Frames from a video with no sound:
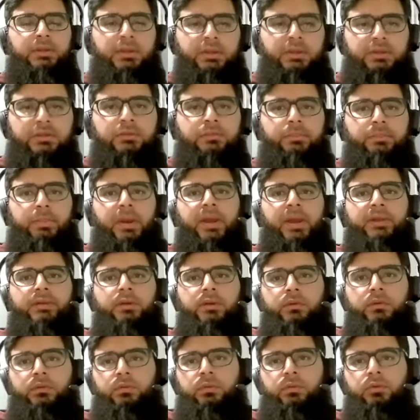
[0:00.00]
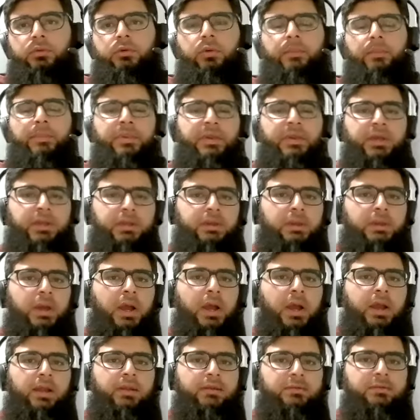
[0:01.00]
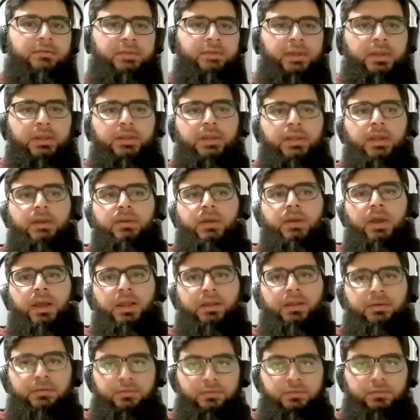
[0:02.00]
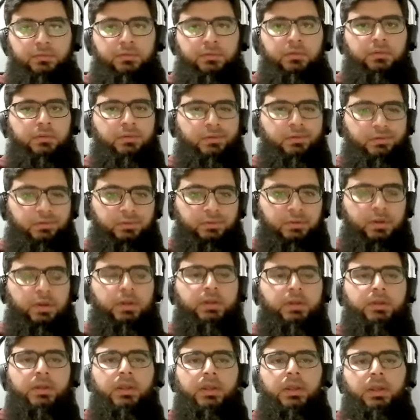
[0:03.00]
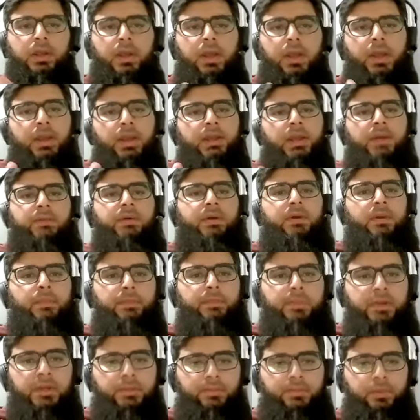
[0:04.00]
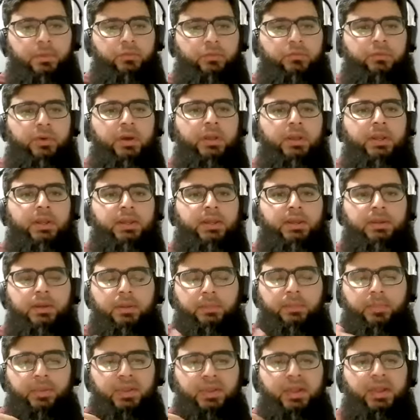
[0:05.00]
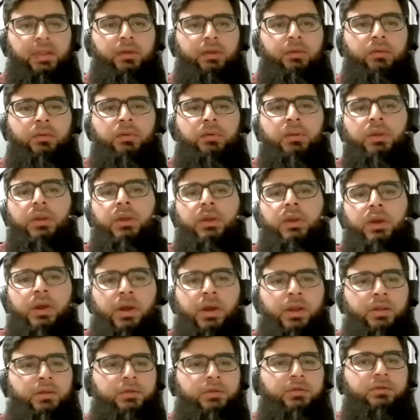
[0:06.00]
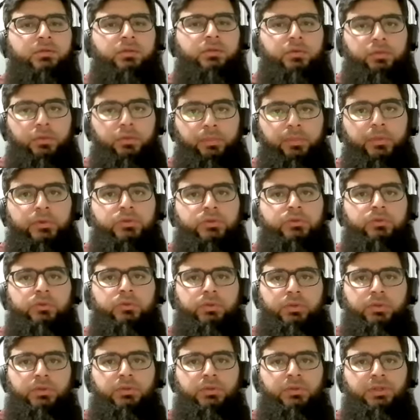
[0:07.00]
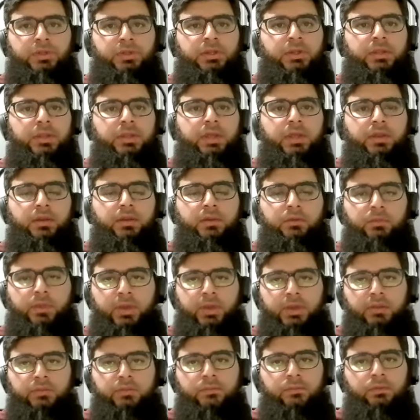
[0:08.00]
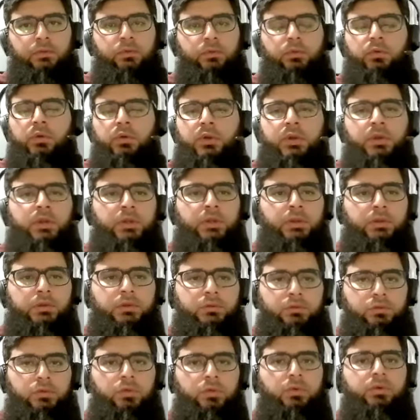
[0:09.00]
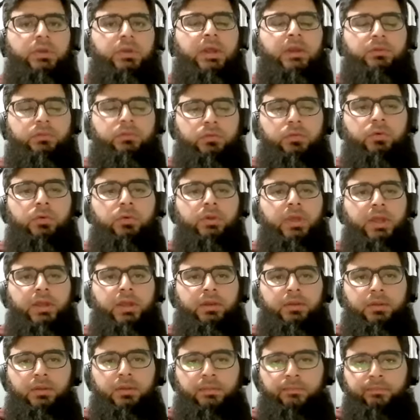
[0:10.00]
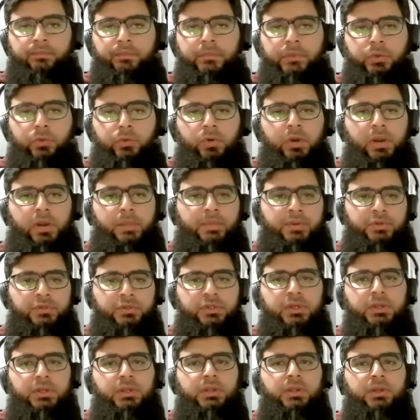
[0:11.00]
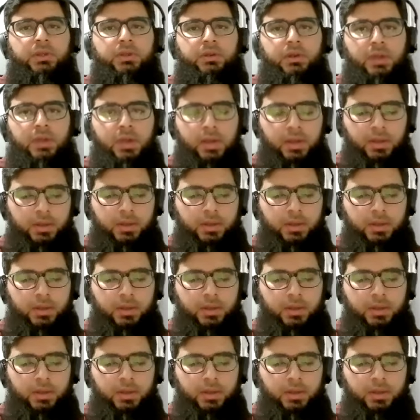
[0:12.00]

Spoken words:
but it is better to appear in IELTS and get IELTS result and have a complete profile and apply on hundreds of opportunities other than very few. So that's good. And you are appreciating